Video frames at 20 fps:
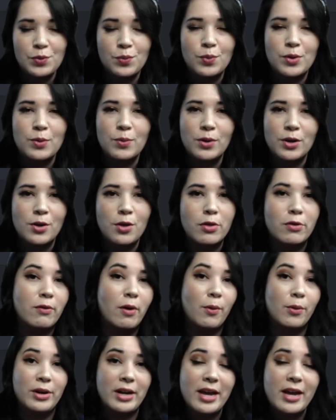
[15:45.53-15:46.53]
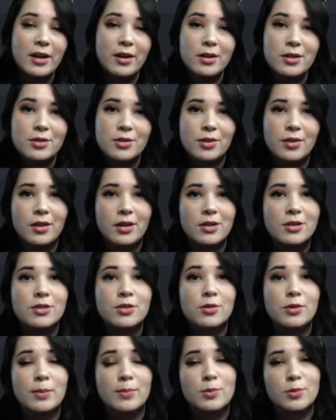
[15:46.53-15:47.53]
We want to throw an error so that our
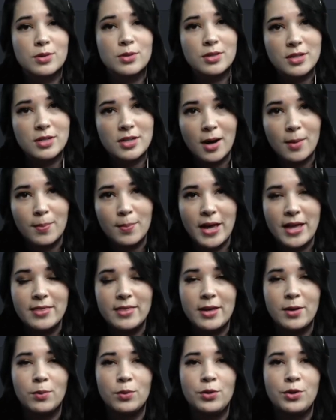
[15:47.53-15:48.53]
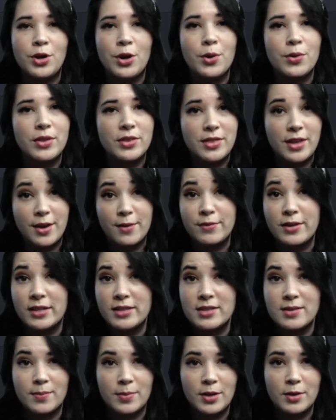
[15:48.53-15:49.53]
script will stop and they will know that they have
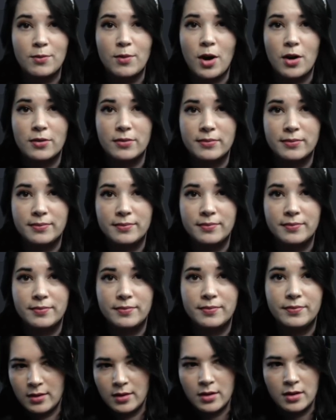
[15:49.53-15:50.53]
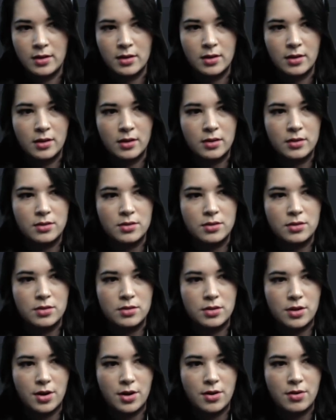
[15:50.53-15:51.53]
done something wrong.
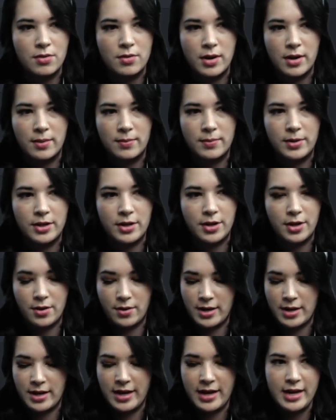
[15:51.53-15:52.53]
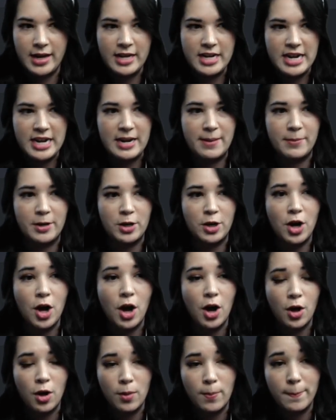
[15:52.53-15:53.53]
So I'm going to go ahead and I'm going to
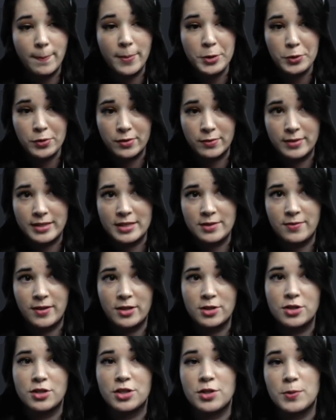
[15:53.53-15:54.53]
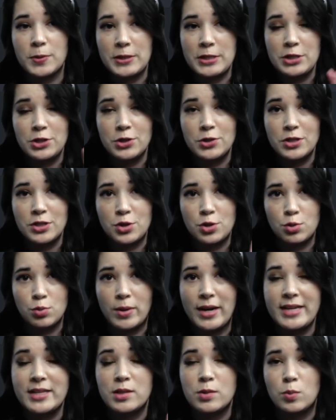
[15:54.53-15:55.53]
call both of these functions. So we're going to do this
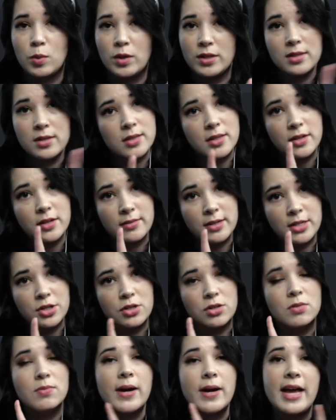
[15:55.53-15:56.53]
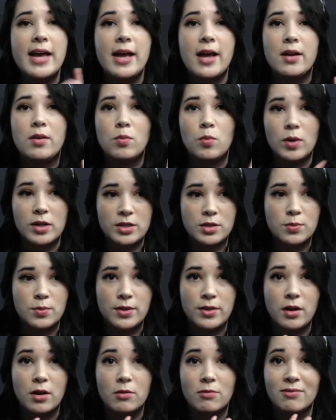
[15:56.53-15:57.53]
twice, once the original way and once
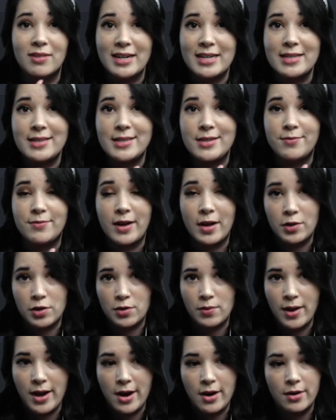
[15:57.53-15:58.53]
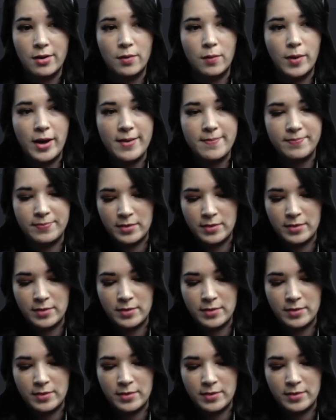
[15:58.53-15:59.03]
with our raised value error way.